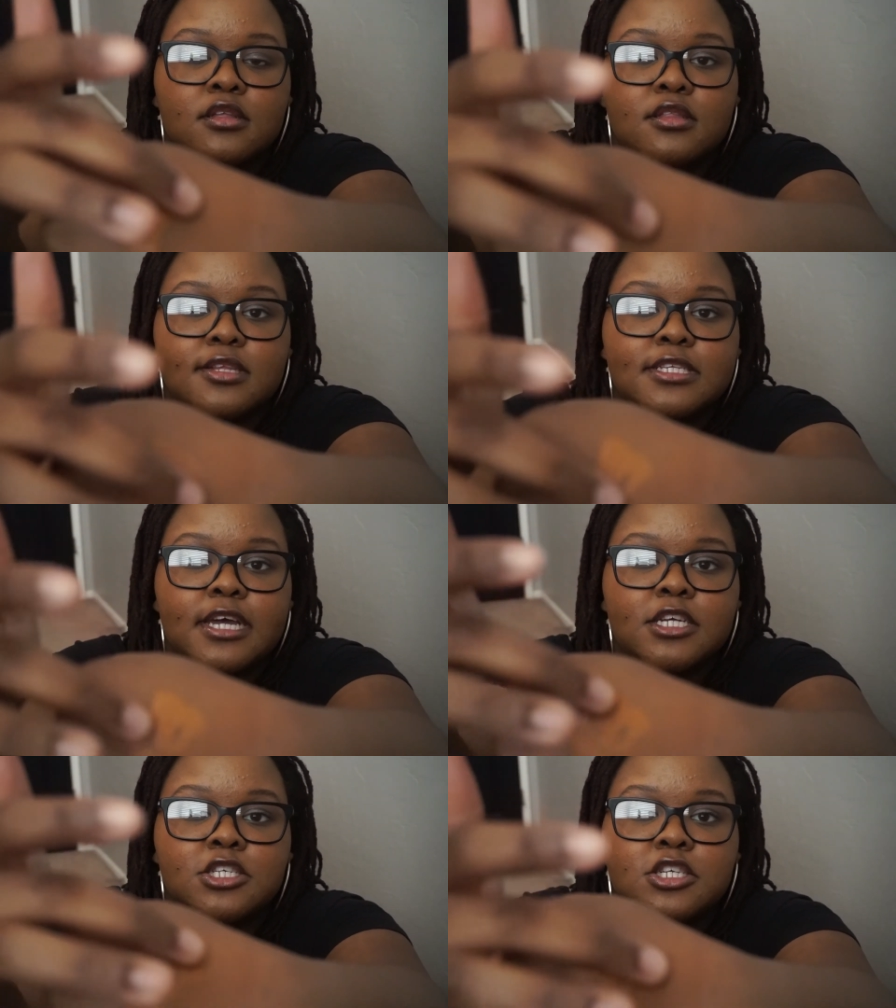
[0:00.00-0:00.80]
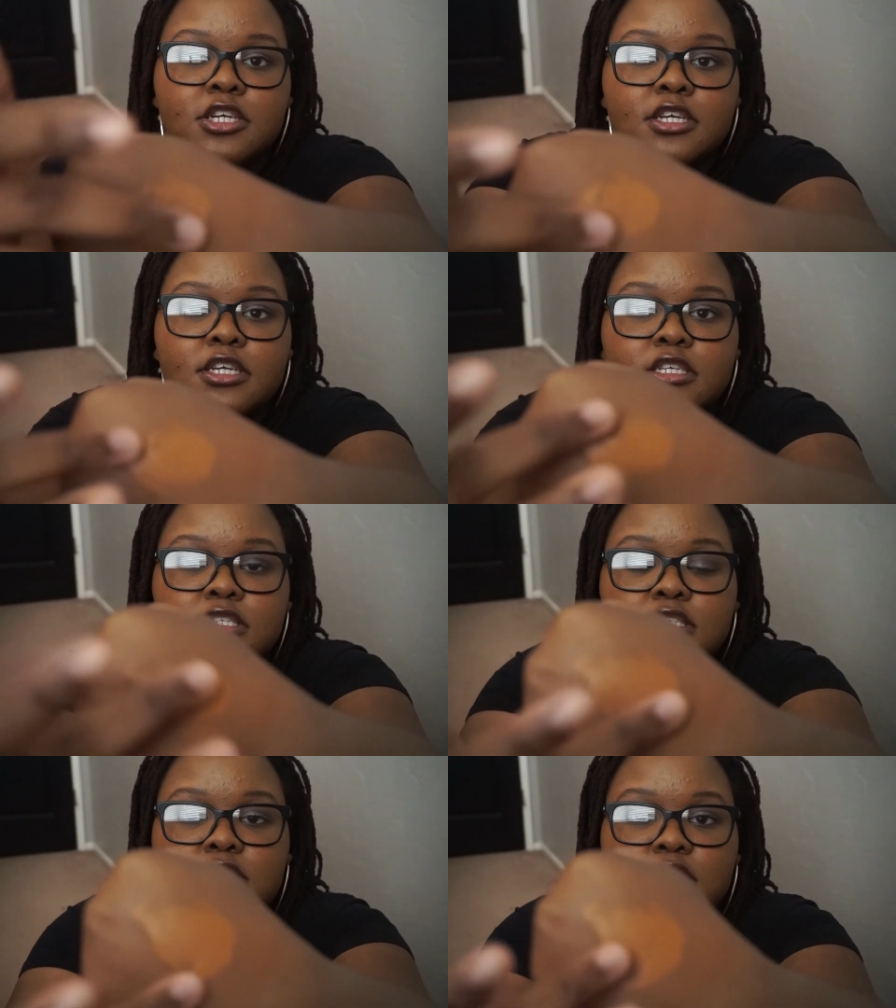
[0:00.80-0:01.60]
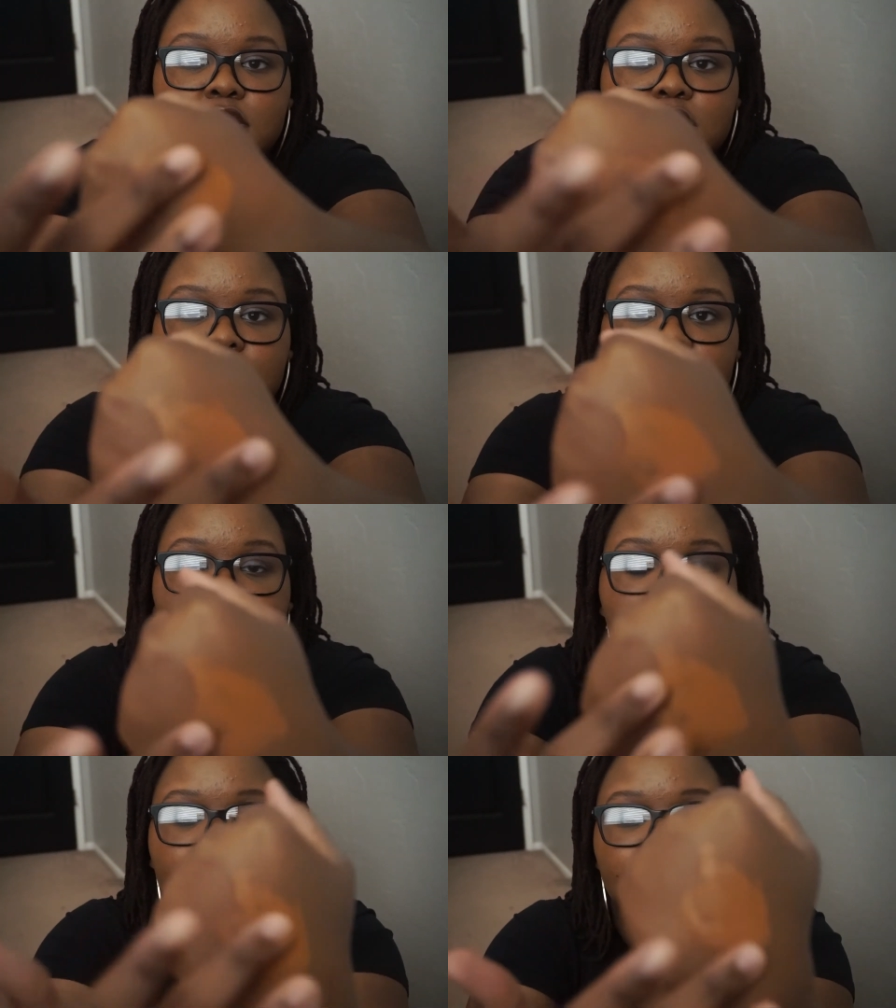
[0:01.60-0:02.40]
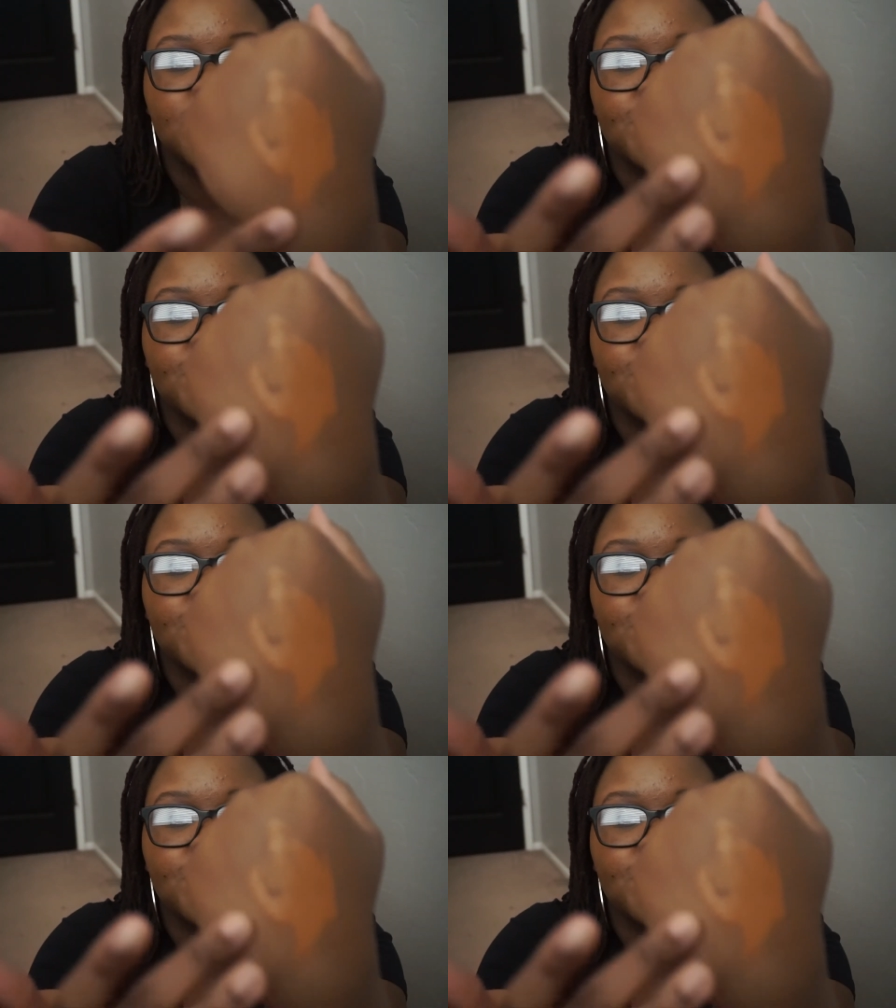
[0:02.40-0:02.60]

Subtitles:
And the texture is, it's just